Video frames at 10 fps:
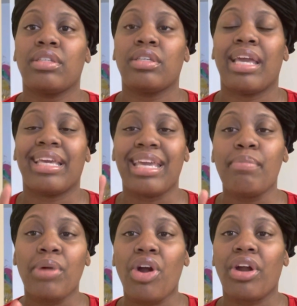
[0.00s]
and get
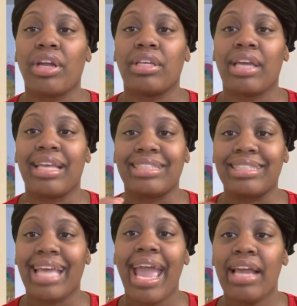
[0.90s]
married and
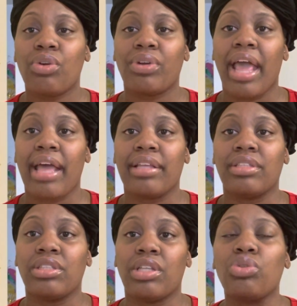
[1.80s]
stand on that.
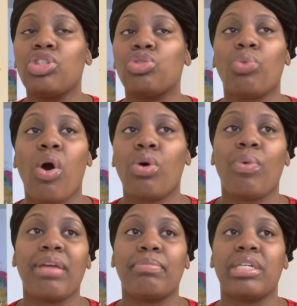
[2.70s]
Don't just walk
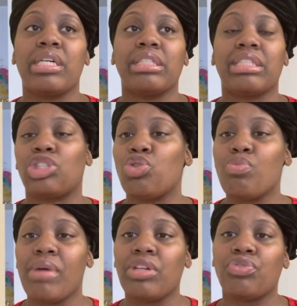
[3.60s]
away because it's too
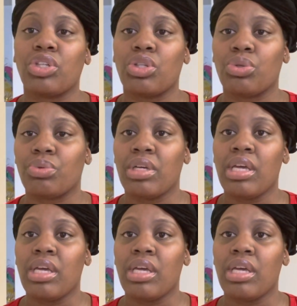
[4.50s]
much for you.